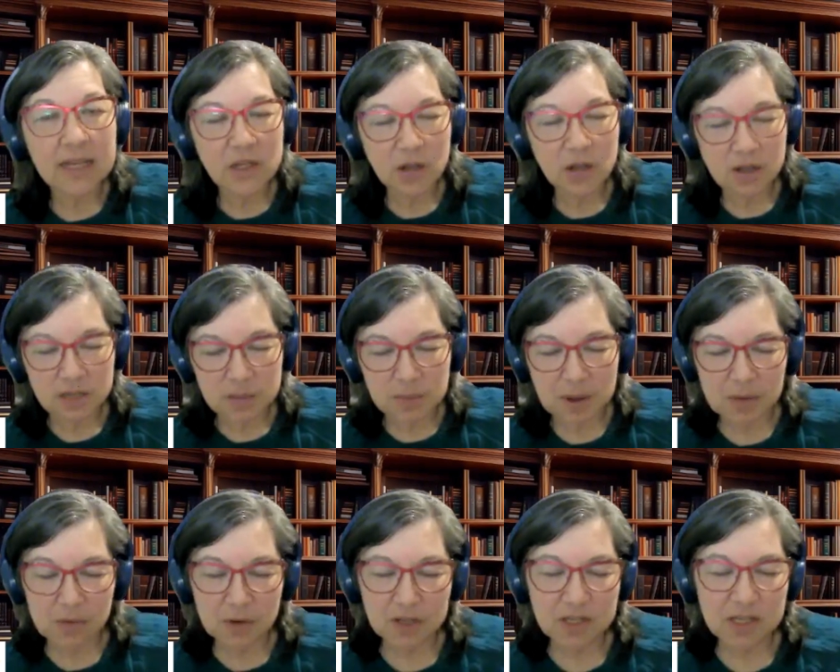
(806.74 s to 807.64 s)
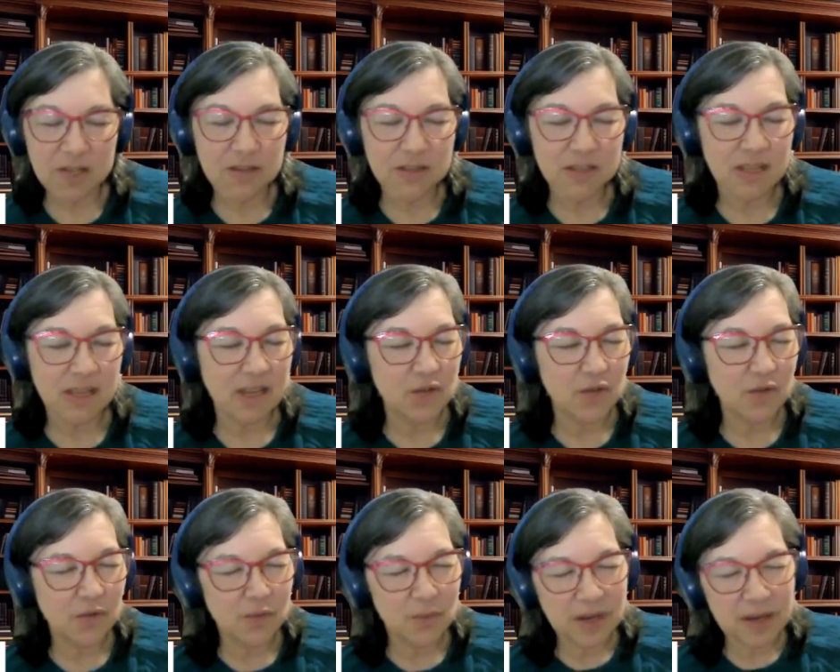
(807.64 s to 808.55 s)
and he talks about Raziel as the
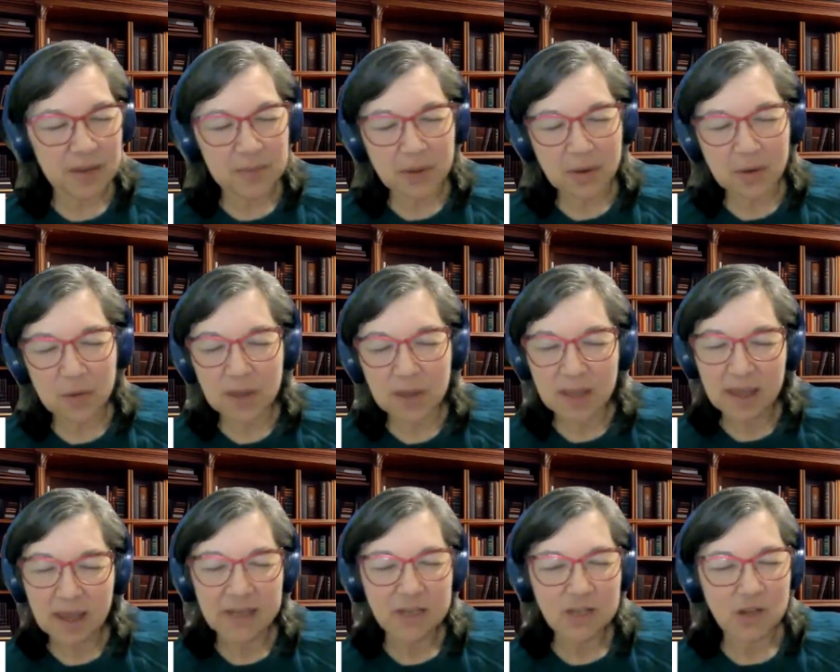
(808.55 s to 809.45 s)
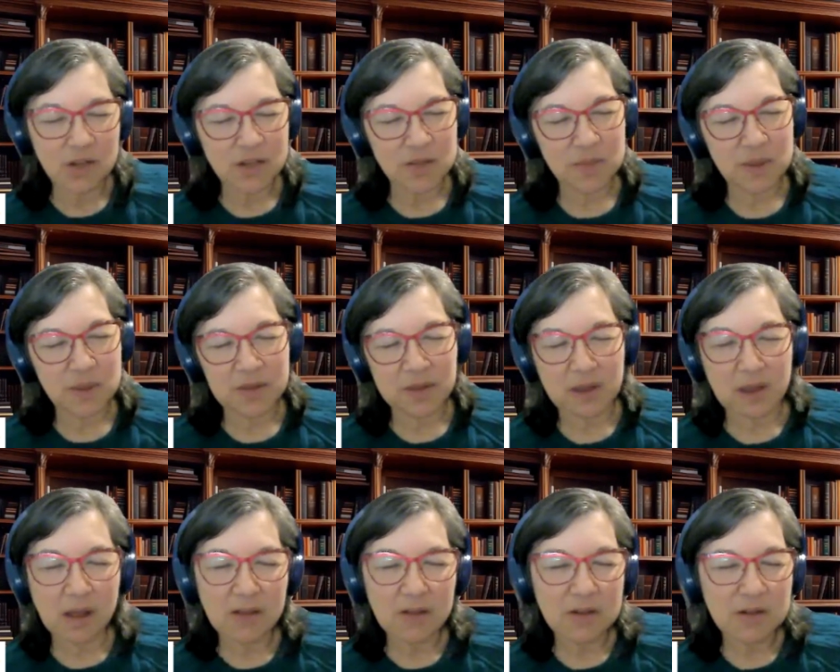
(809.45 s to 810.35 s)
angel of the rainbow, and he talks about the
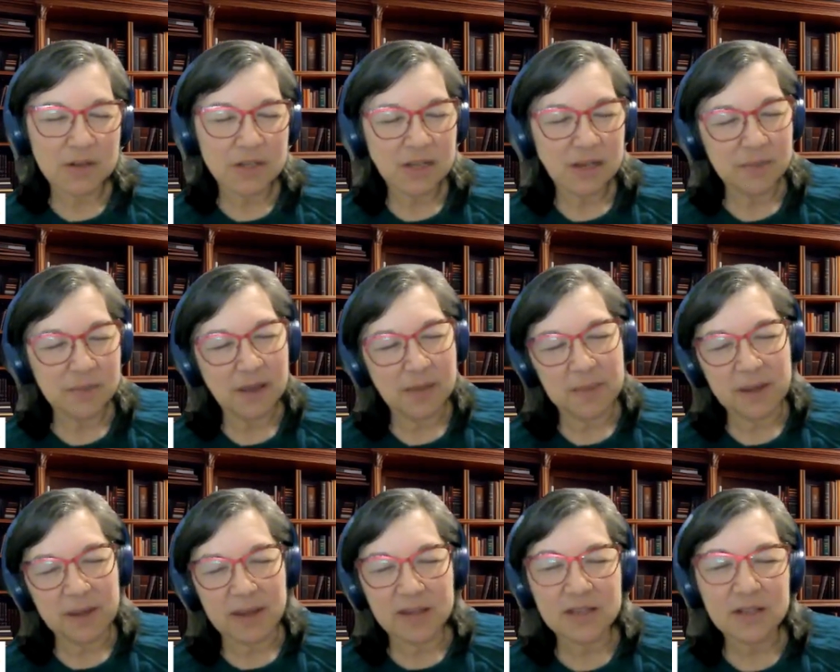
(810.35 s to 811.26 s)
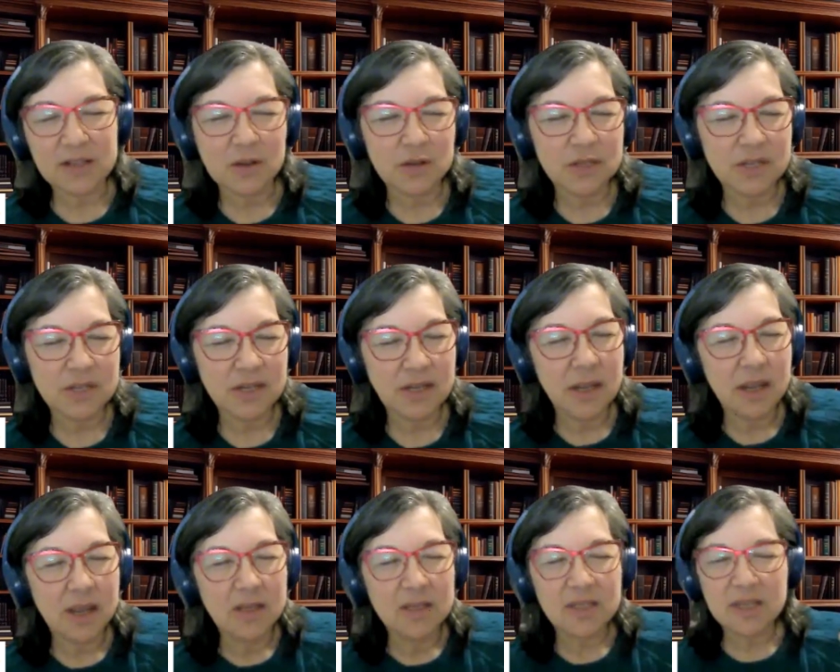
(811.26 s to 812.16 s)
colors, and I've got my eyes closed, and
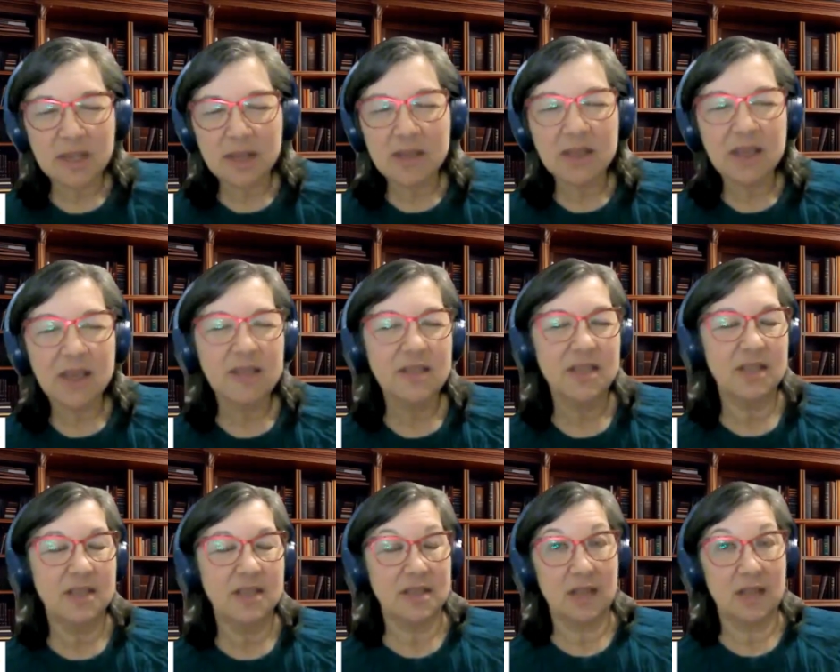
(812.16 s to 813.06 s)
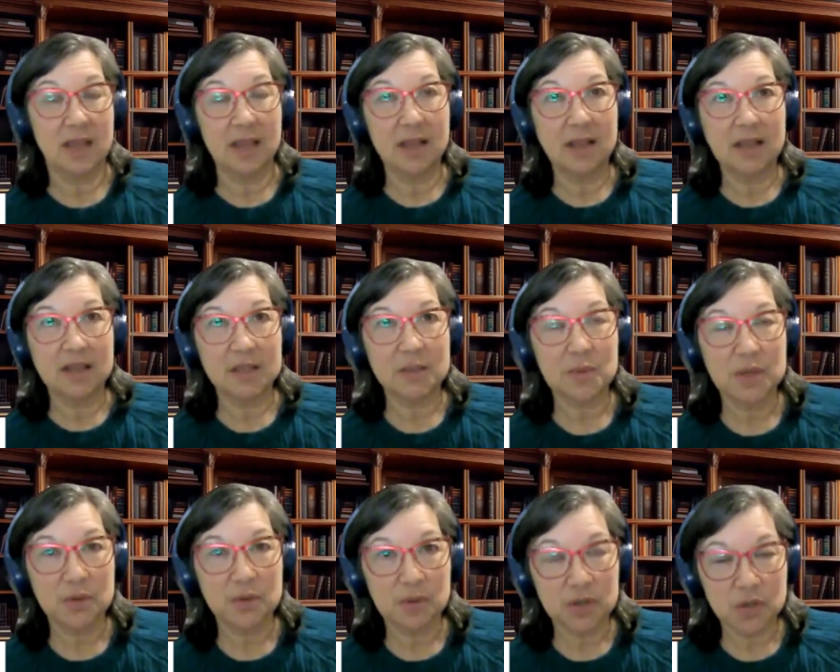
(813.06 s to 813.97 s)
suddenly I see the stained glass
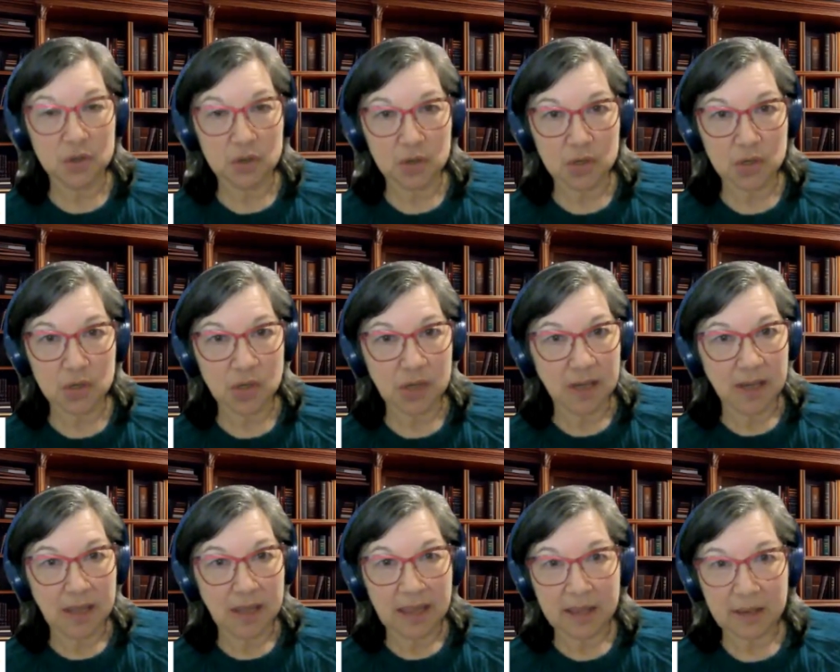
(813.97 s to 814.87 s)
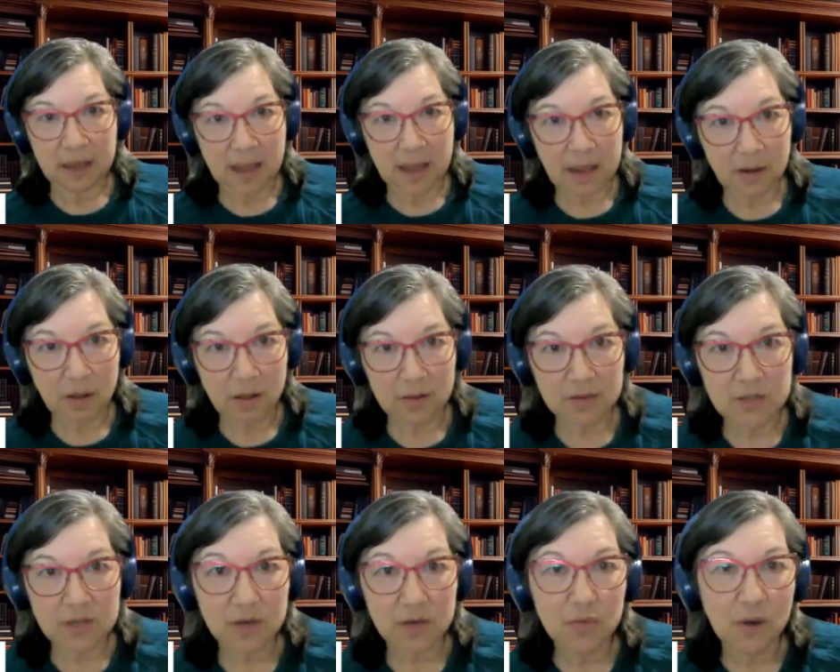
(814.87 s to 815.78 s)
window in church, and all
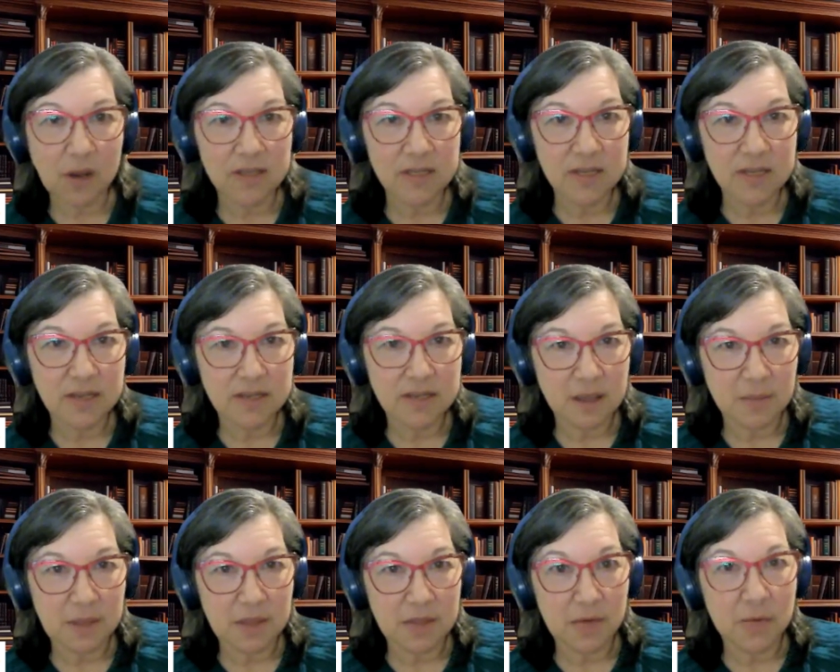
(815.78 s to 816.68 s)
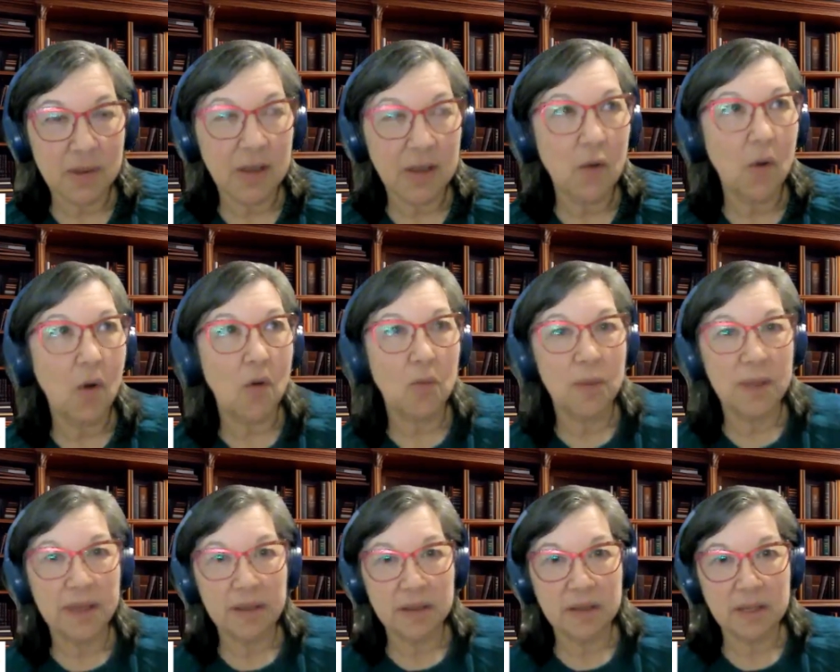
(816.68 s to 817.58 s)
of a sudden Raziel's coming through, and I go, oh
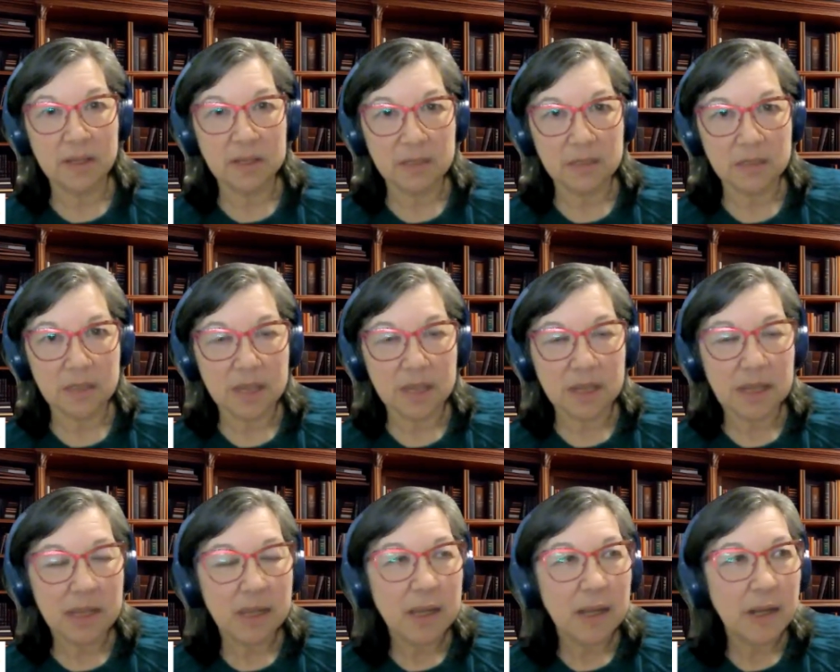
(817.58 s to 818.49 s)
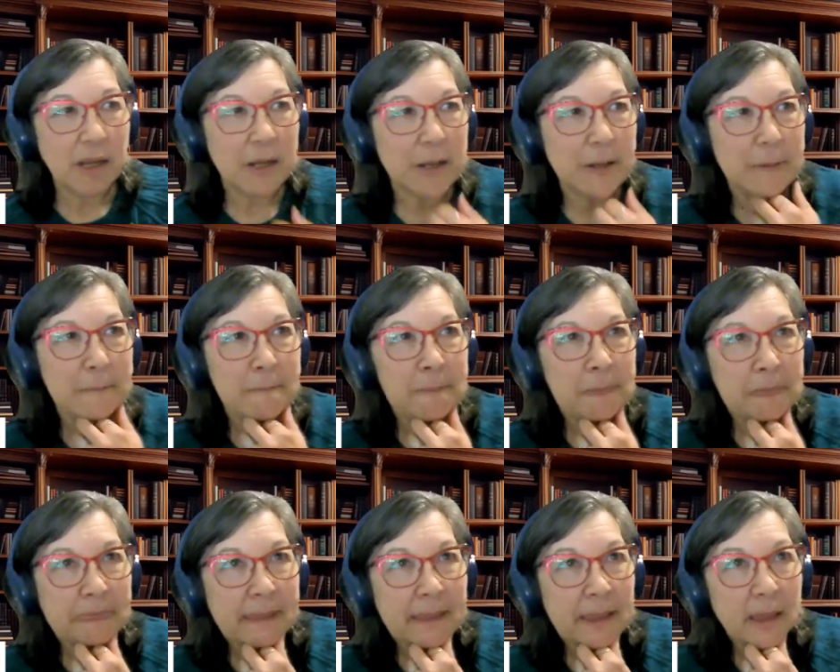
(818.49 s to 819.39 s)
my goodness. Um,
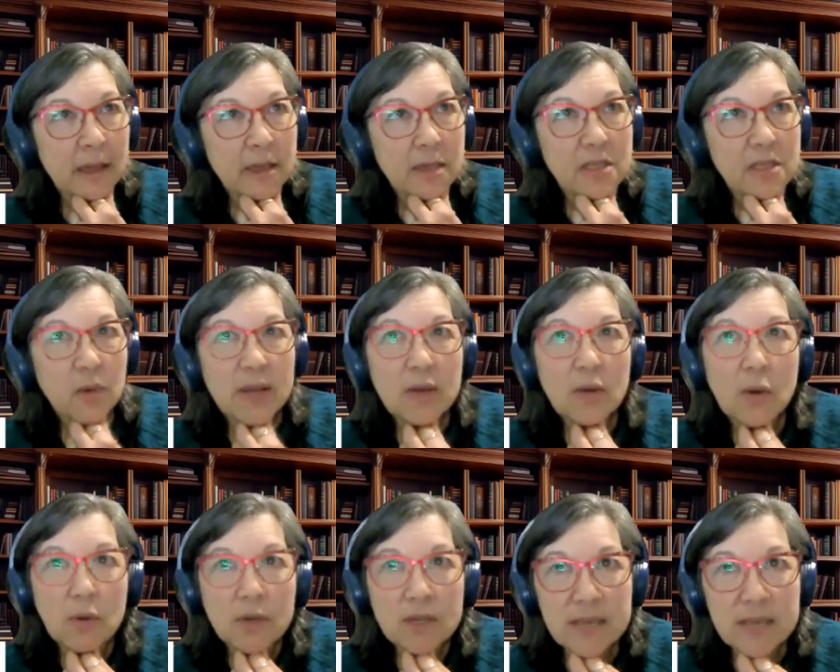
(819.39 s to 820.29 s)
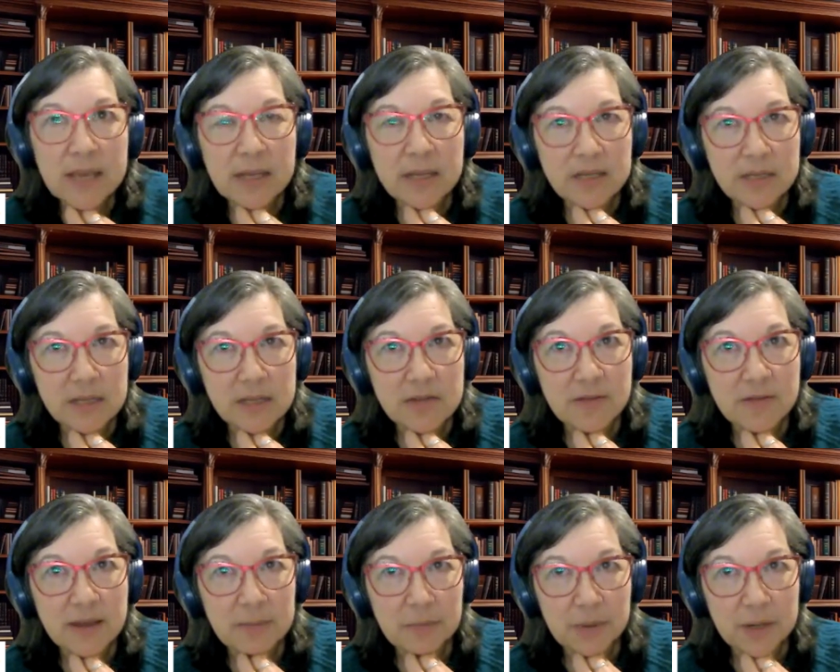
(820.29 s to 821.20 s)
so I'd always had a sense
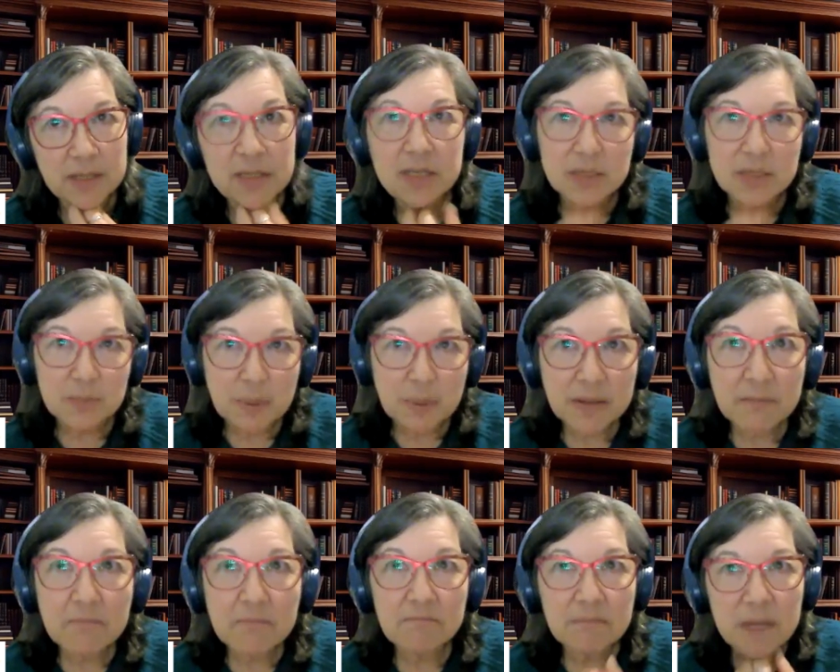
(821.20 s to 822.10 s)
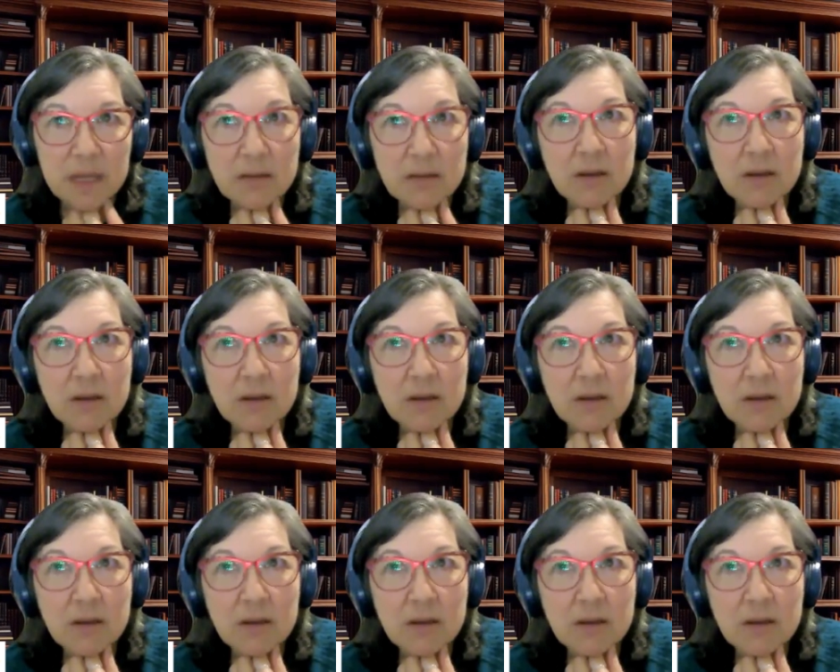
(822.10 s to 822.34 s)
of that presence, but